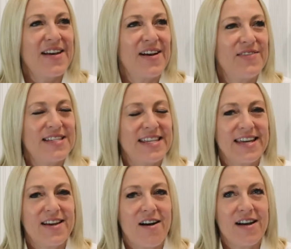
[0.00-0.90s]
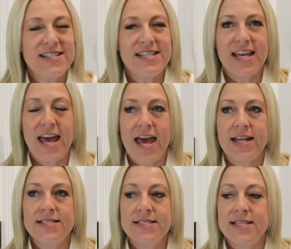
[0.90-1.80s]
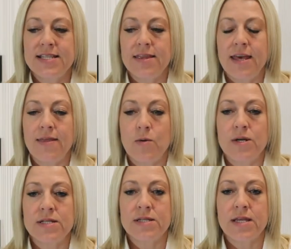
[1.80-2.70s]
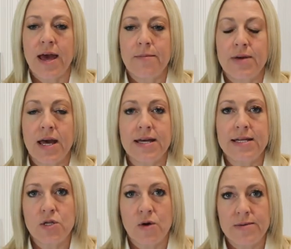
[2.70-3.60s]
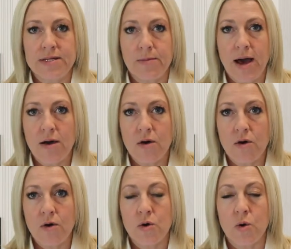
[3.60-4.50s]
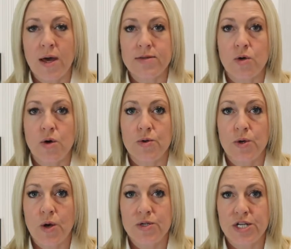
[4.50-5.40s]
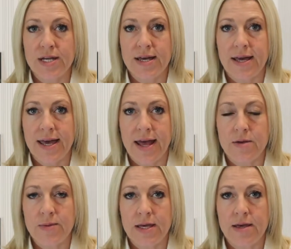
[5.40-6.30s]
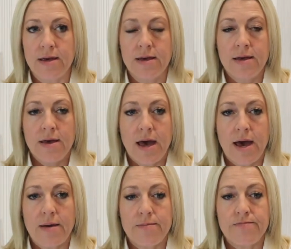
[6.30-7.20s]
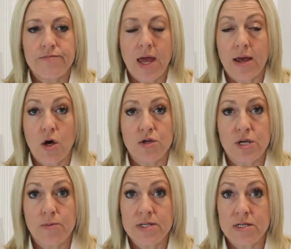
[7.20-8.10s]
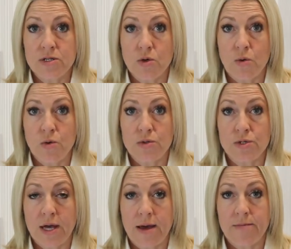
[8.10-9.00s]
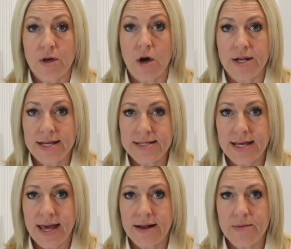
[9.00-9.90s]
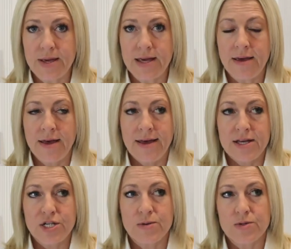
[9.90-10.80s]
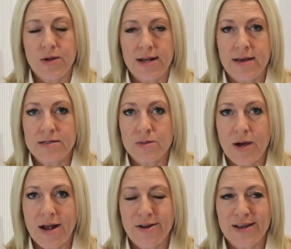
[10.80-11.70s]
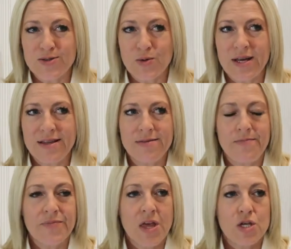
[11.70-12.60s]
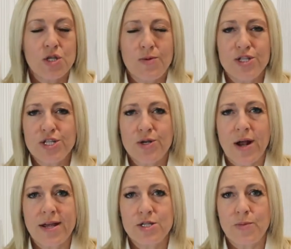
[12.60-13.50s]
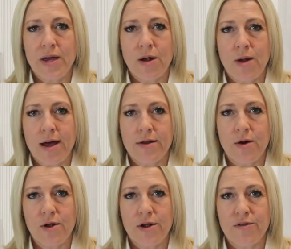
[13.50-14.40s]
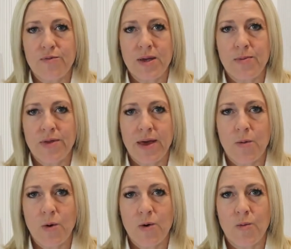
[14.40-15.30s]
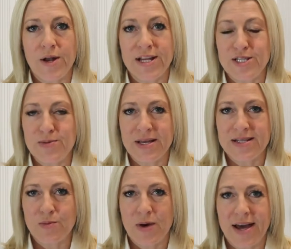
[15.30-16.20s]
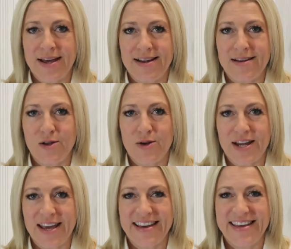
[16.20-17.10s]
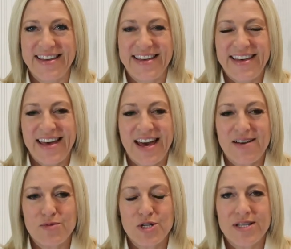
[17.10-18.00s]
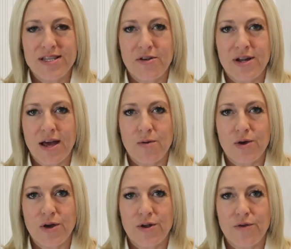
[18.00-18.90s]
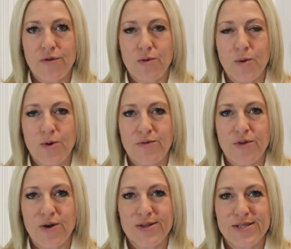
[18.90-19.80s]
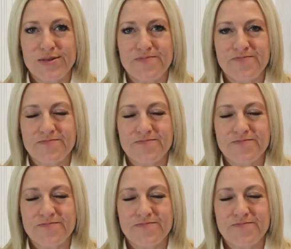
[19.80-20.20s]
Obviously he can't. And then there was Kagiso Msimango, who has her own coaching academy and coaching business called the Goddess Academy. She was really inspiring as well. So it was just great to be around a whole lot of people that were wanting to be inspired and learning. I'm sure Sarah and I will go to a few more of those.